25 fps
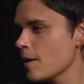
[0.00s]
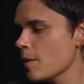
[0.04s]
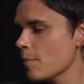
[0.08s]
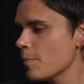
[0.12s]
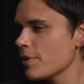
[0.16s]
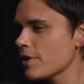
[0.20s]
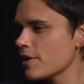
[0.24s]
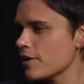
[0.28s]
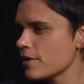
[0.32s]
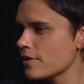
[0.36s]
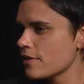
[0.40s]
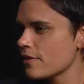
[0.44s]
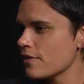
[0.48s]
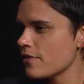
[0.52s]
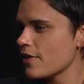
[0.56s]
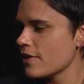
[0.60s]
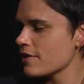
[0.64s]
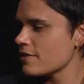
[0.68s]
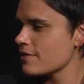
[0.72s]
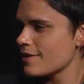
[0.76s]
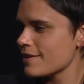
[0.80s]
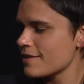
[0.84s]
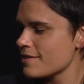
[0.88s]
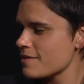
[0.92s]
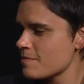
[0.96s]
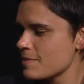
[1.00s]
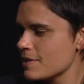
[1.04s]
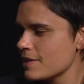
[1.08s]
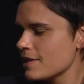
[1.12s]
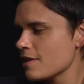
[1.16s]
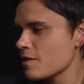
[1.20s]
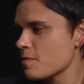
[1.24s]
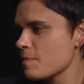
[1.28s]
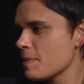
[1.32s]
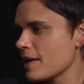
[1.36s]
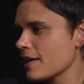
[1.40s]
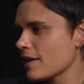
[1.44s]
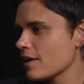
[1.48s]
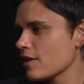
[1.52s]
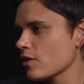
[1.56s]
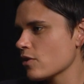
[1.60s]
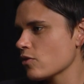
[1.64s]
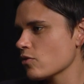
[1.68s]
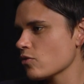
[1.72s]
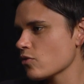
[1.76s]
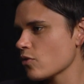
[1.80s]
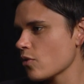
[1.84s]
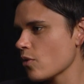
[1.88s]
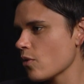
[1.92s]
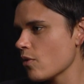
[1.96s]
But that doesn't mean ESPN can
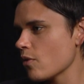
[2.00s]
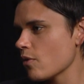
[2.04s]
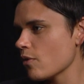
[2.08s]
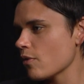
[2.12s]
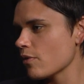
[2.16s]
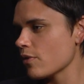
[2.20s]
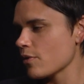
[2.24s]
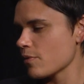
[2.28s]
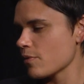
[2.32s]
control the